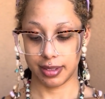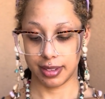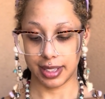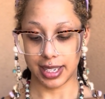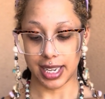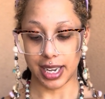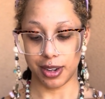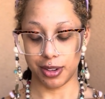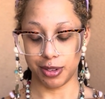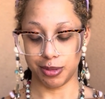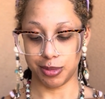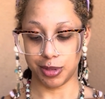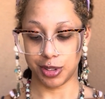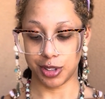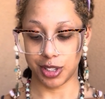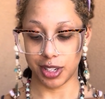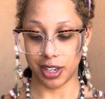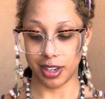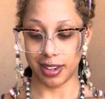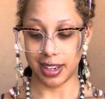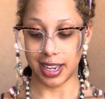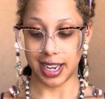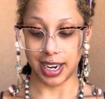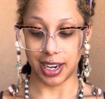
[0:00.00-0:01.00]
I almost
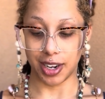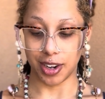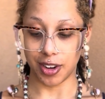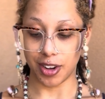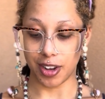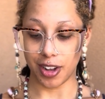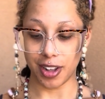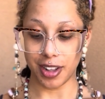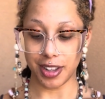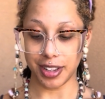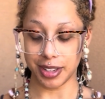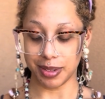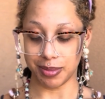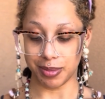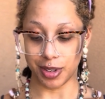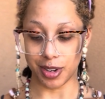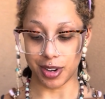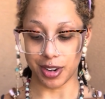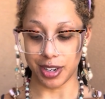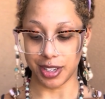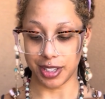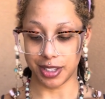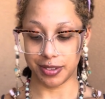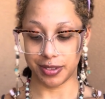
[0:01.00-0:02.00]
had all them
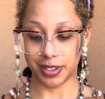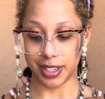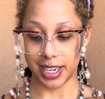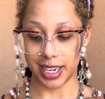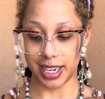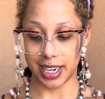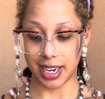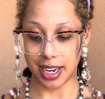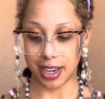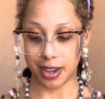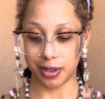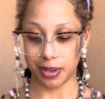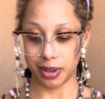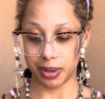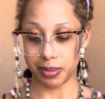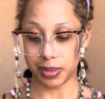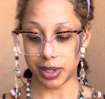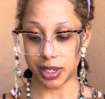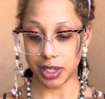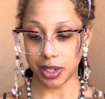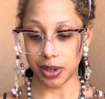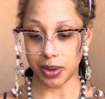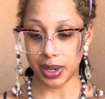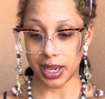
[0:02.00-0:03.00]
cards flying out. I'm
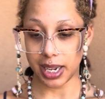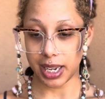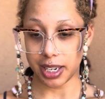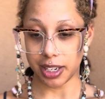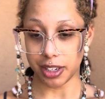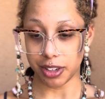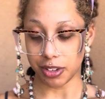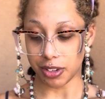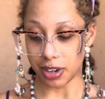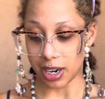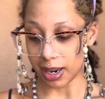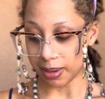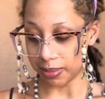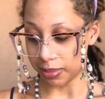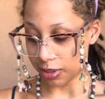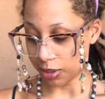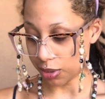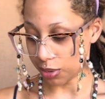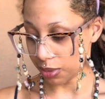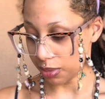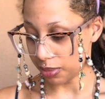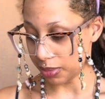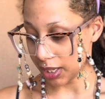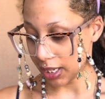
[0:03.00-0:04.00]
gonna go ahead and grab this
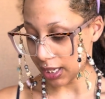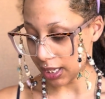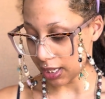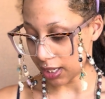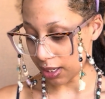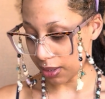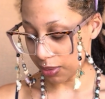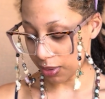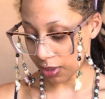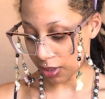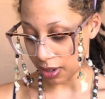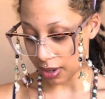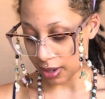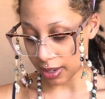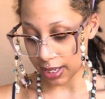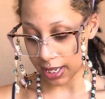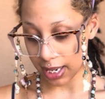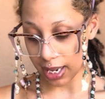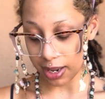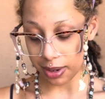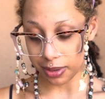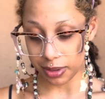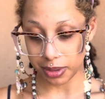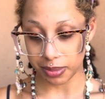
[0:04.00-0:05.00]
one because it was
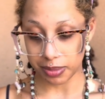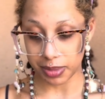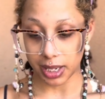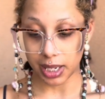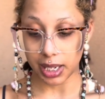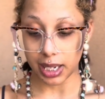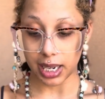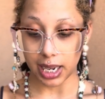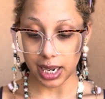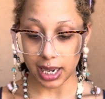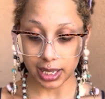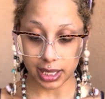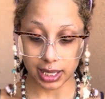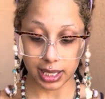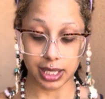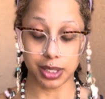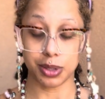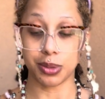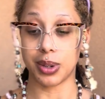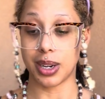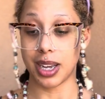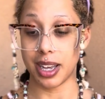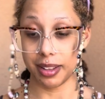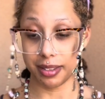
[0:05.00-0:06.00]
calling out to me. Yes, that's
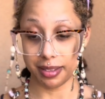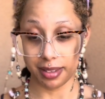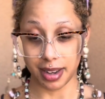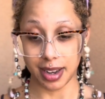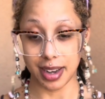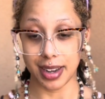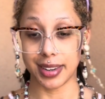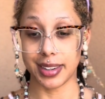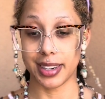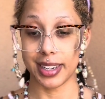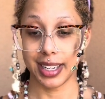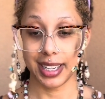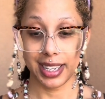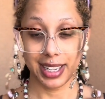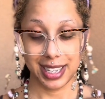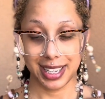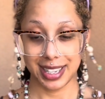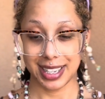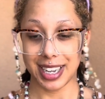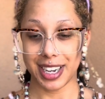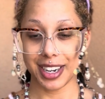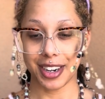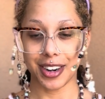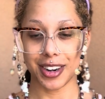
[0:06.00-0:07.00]
what I thought.
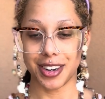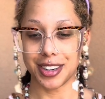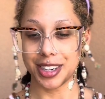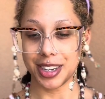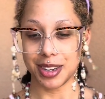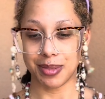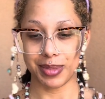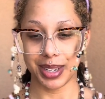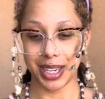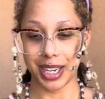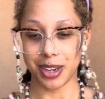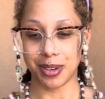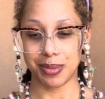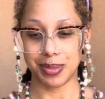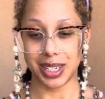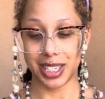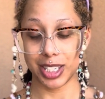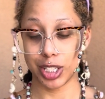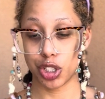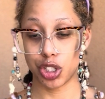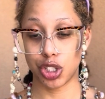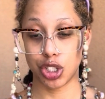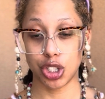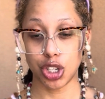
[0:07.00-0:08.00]
That card coming out makes
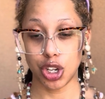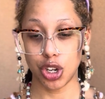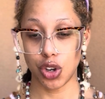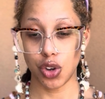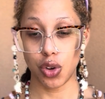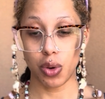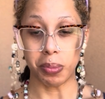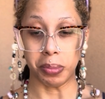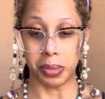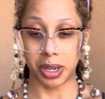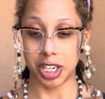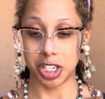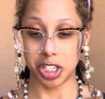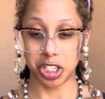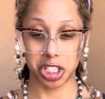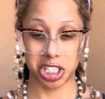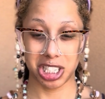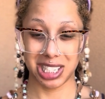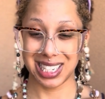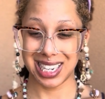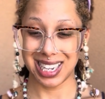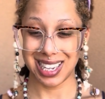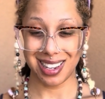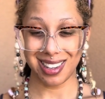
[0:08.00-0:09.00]
so much
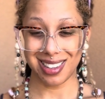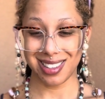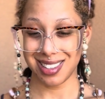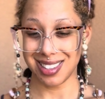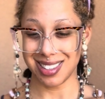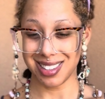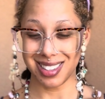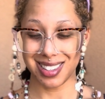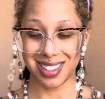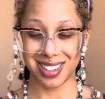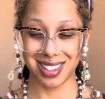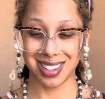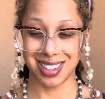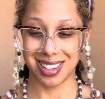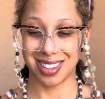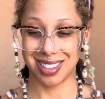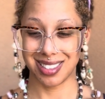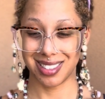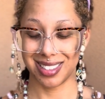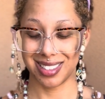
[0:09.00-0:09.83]
sense.